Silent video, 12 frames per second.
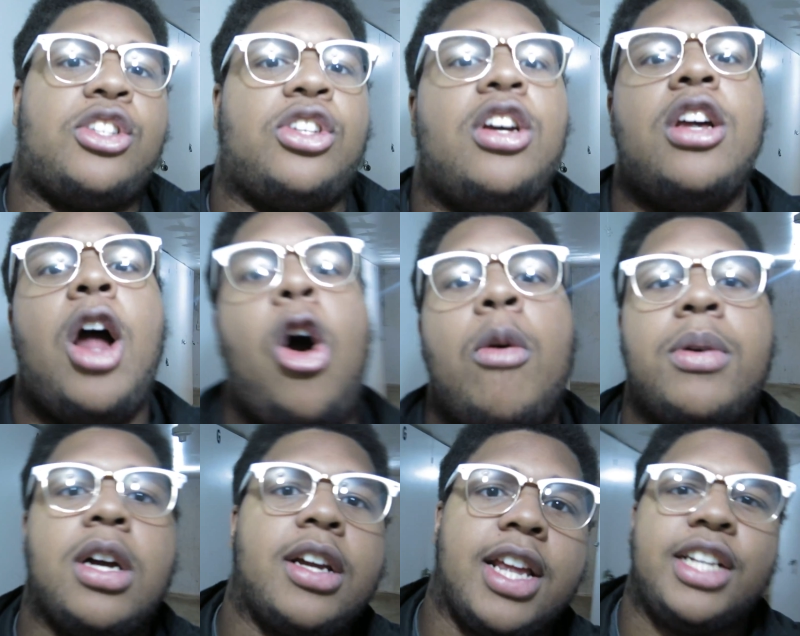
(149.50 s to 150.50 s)
good home
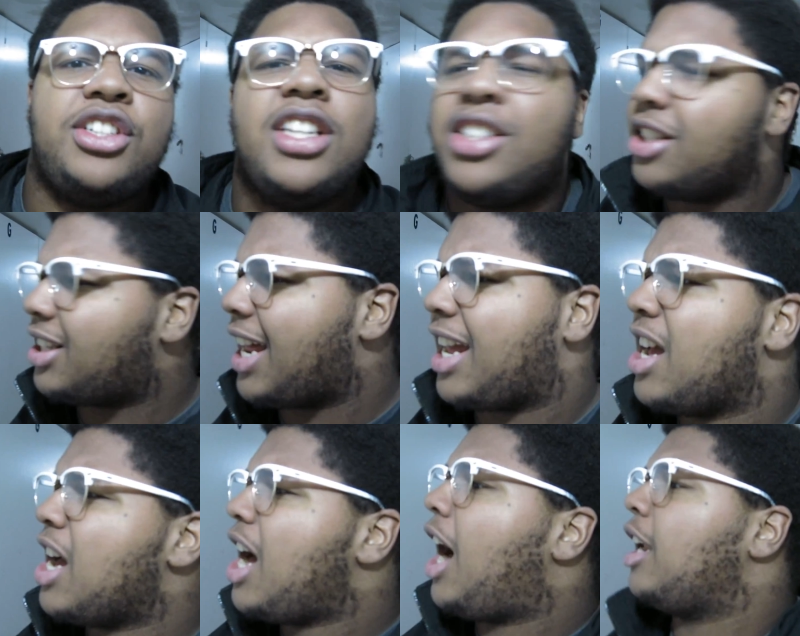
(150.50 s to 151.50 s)
cooking, and she's just like
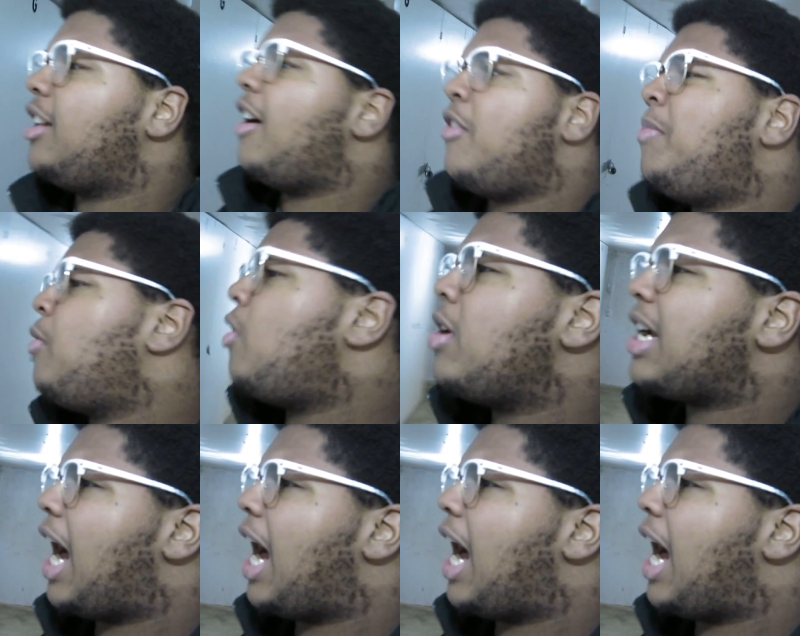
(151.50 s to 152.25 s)
a lovable,